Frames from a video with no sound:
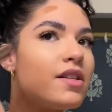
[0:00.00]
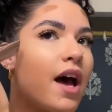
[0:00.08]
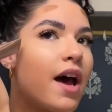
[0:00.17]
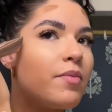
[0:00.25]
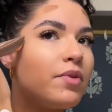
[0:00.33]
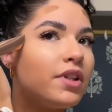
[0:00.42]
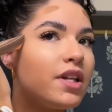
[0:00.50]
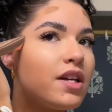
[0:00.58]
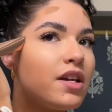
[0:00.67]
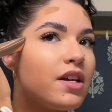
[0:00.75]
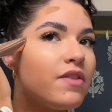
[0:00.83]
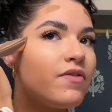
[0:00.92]
I will
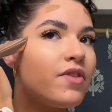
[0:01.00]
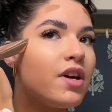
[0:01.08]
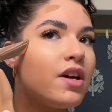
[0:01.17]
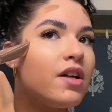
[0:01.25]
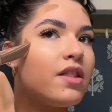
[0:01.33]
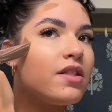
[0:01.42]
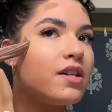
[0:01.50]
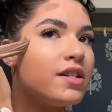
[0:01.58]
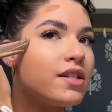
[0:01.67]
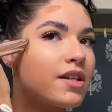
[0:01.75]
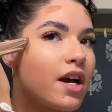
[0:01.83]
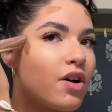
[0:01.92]
leave the
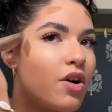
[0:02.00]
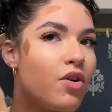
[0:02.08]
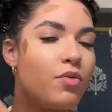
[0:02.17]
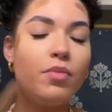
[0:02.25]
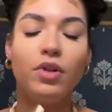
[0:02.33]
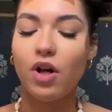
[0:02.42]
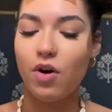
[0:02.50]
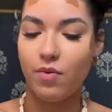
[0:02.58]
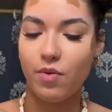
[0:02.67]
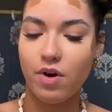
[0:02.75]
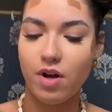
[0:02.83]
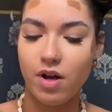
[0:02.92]
discount code
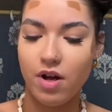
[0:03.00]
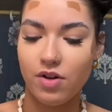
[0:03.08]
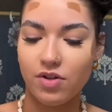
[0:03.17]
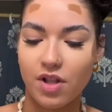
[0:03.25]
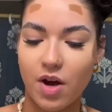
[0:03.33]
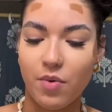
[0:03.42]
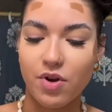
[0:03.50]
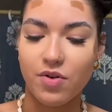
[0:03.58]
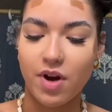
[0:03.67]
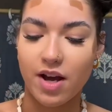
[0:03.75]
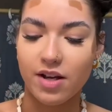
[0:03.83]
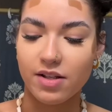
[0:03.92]
below so that way you
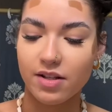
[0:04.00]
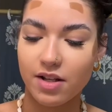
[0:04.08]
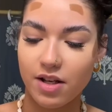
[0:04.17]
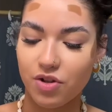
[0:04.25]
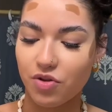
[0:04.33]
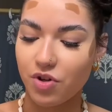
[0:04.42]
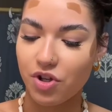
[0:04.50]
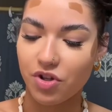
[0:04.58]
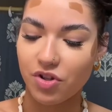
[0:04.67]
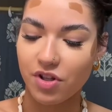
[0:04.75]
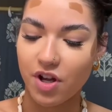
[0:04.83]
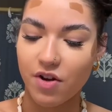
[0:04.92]
guys can treat
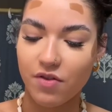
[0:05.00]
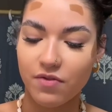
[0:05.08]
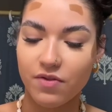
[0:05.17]
yourself.